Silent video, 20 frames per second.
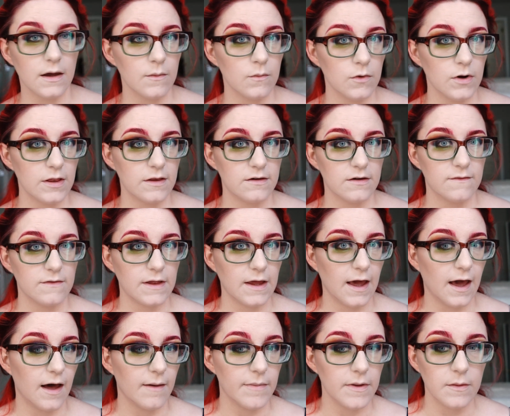I'm relatively
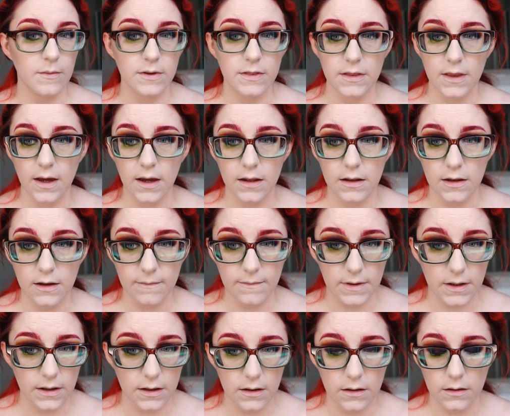happy with that.
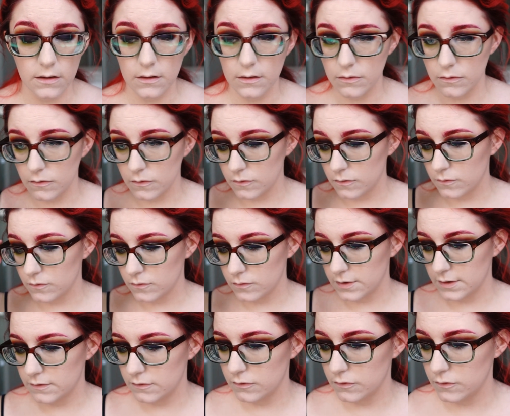
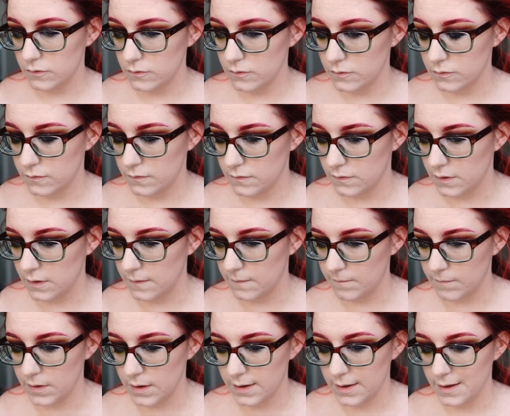Let's do
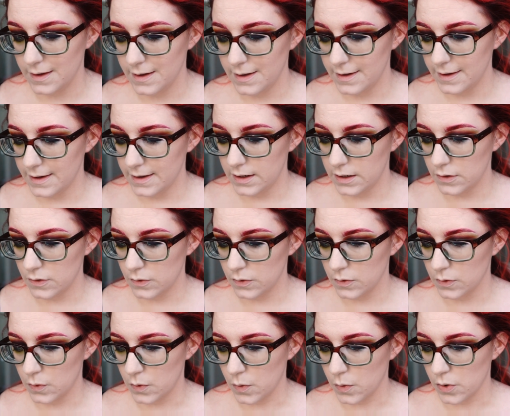some inner
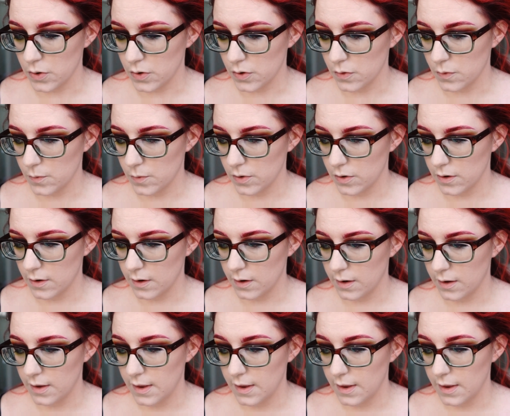corner work.